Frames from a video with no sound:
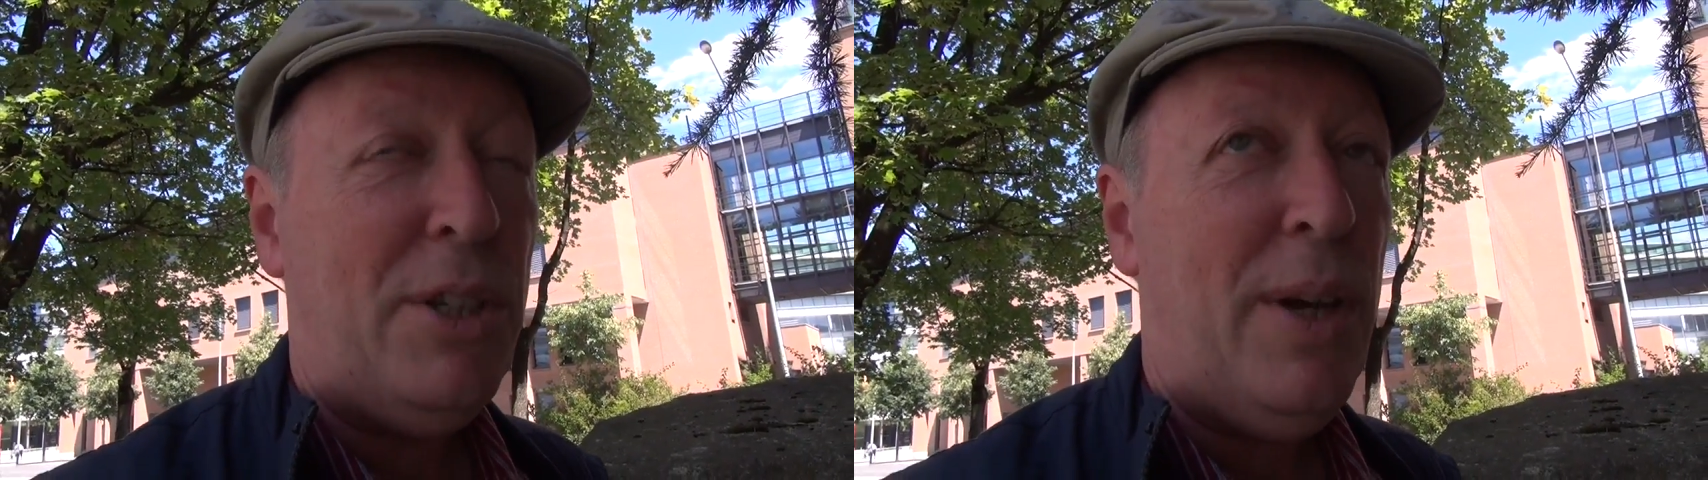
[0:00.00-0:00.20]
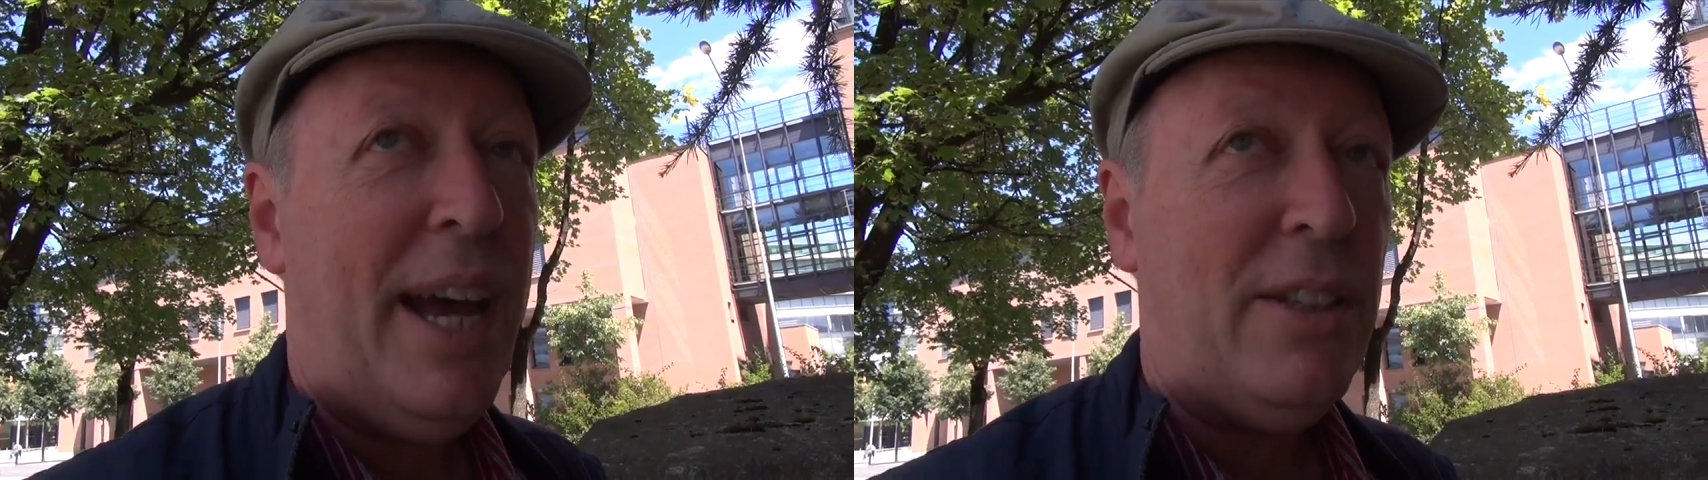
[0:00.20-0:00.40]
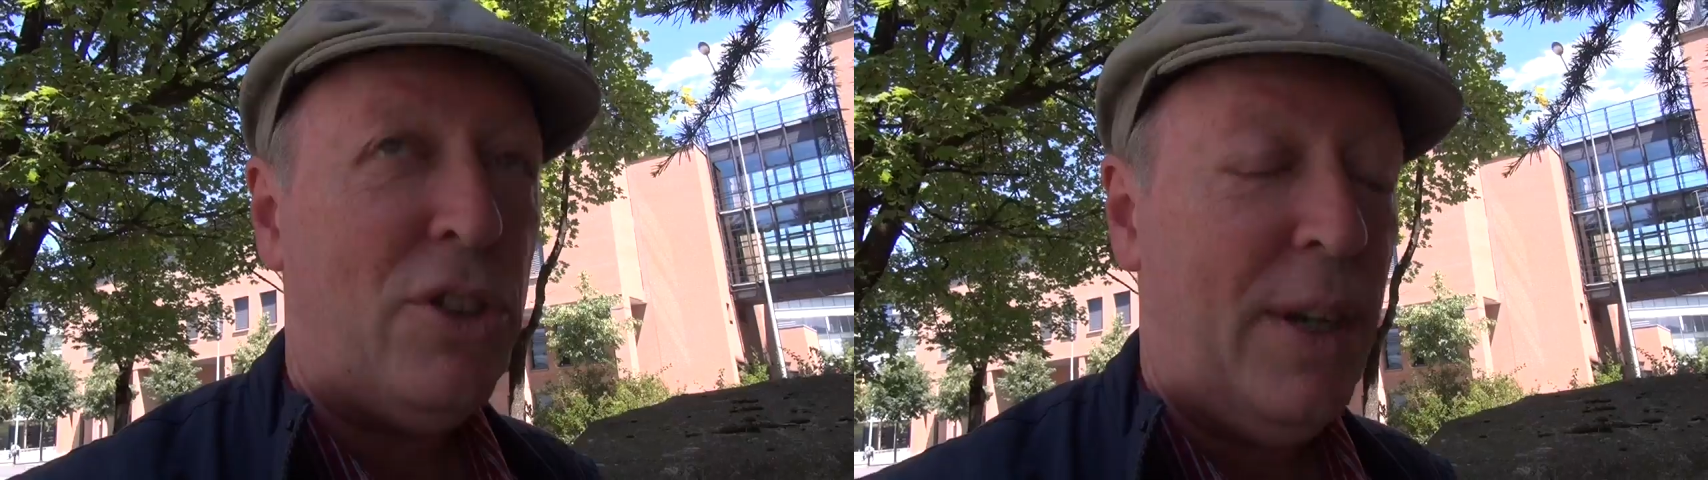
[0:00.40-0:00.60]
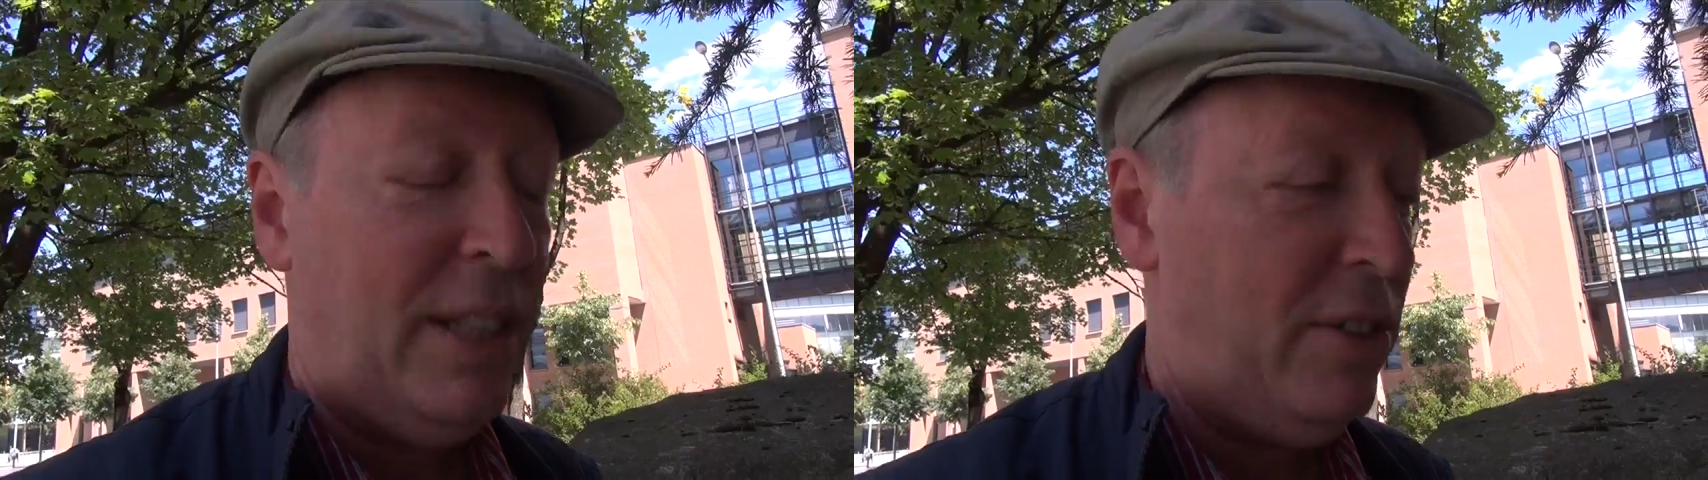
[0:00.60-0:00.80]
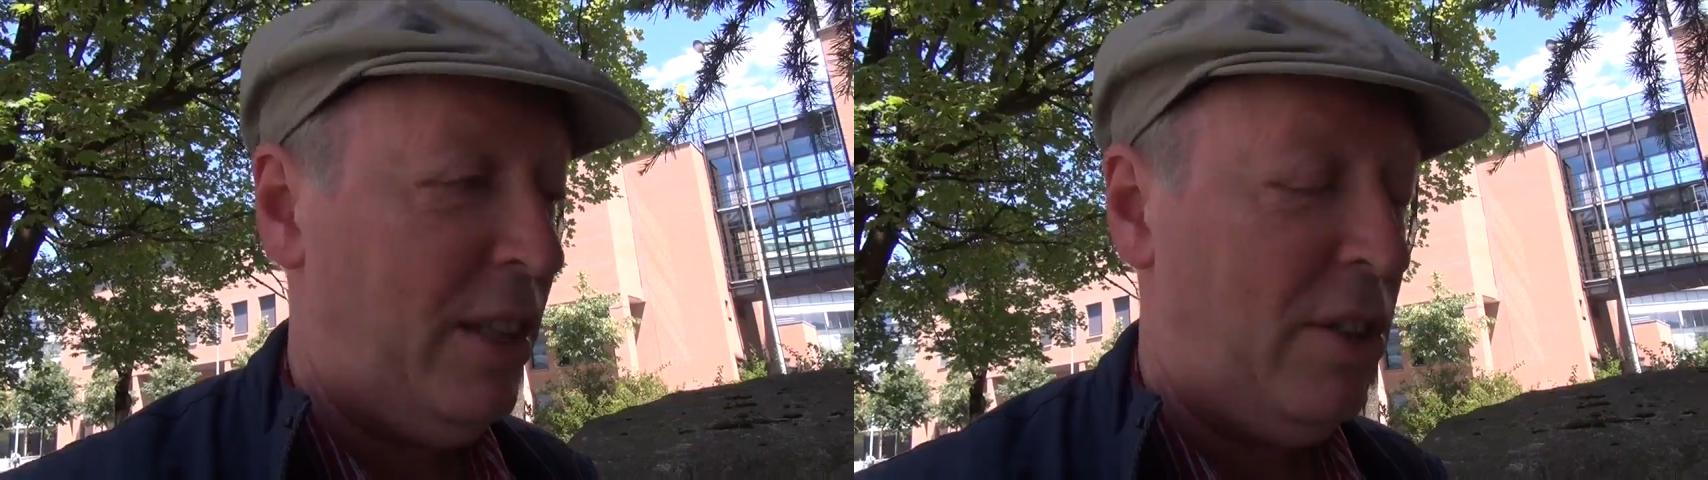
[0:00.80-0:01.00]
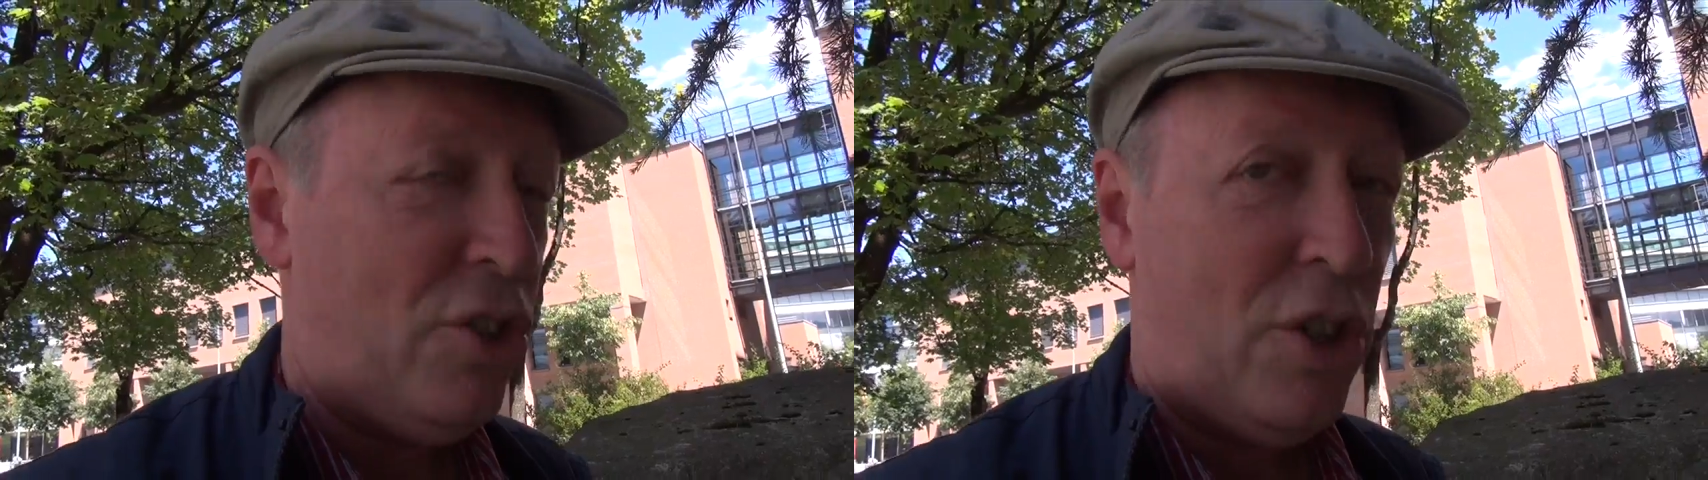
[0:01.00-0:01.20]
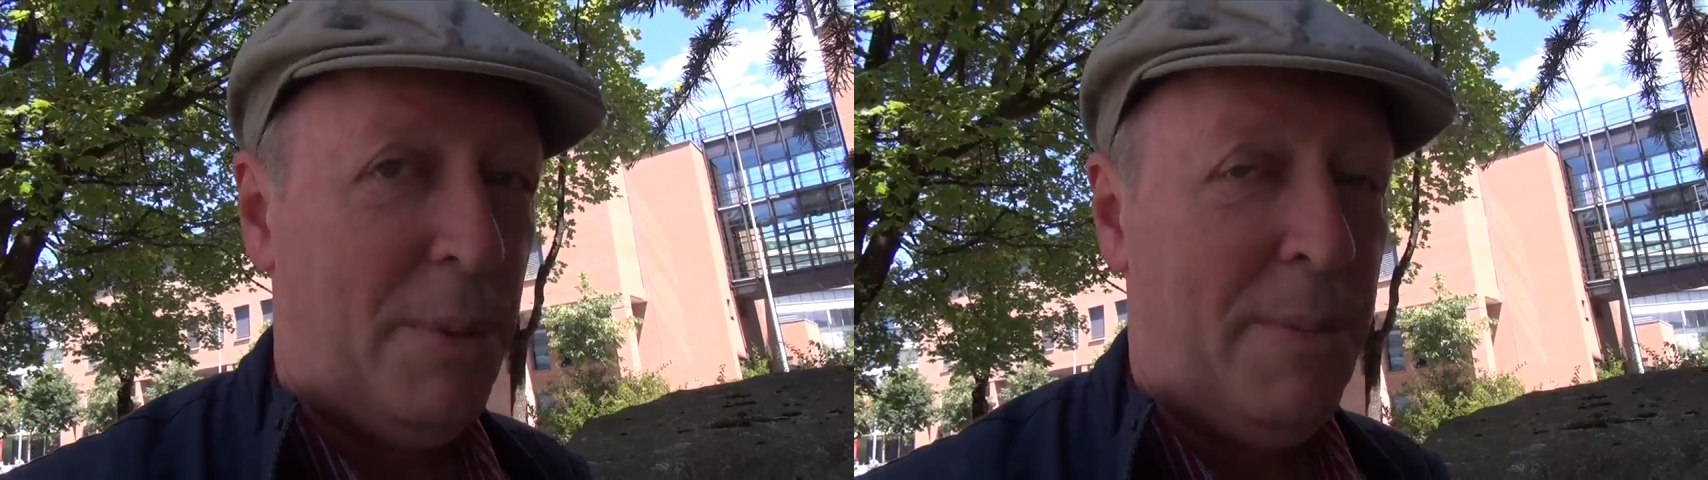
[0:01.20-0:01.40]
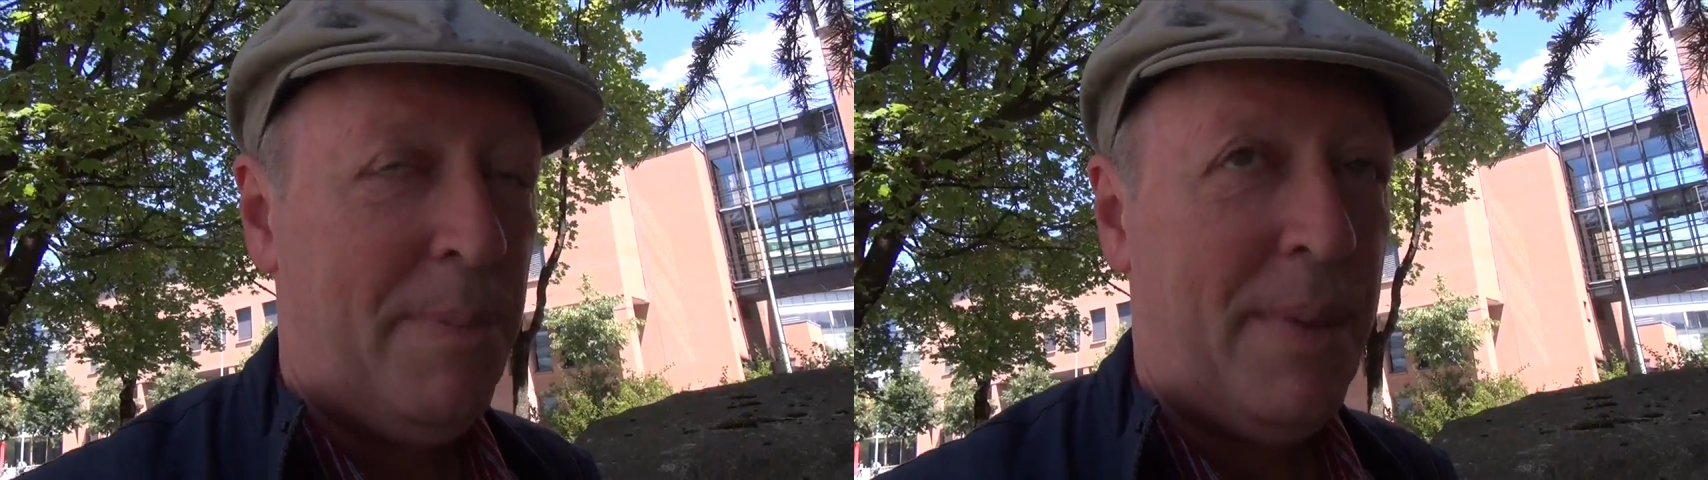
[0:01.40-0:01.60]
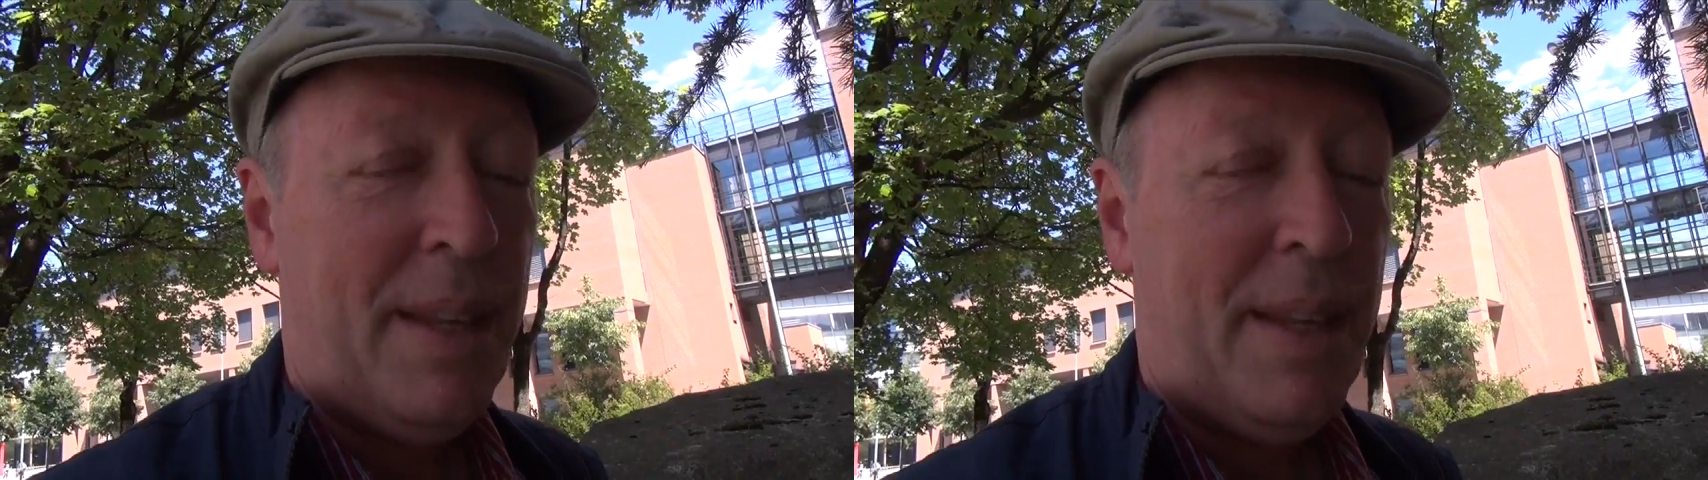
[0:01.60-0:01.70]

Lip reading: but you had to translate to German.